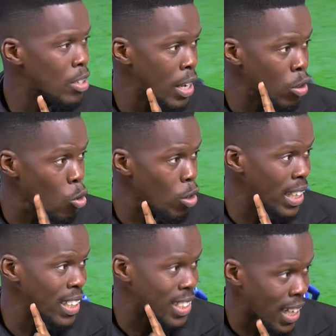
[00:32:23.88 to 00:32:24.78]
goal
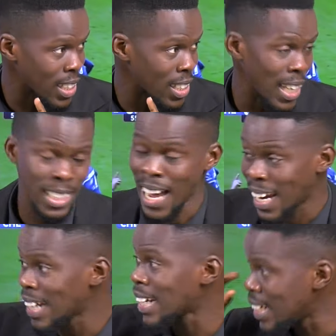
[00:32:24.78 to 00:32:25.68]
king chart that
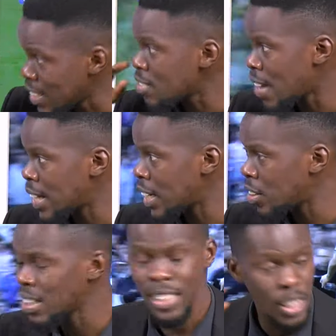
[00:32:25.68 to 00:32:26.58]
Haaland leads right now,
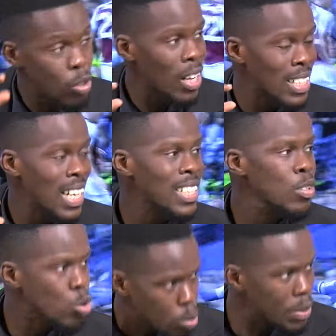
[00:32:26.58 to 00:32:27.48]
Nicholas Jackson
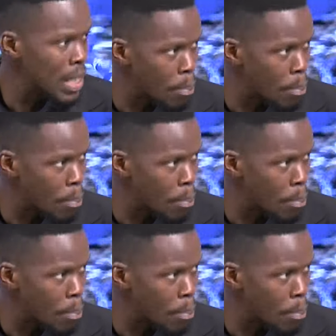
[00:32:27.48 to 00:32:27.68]
should be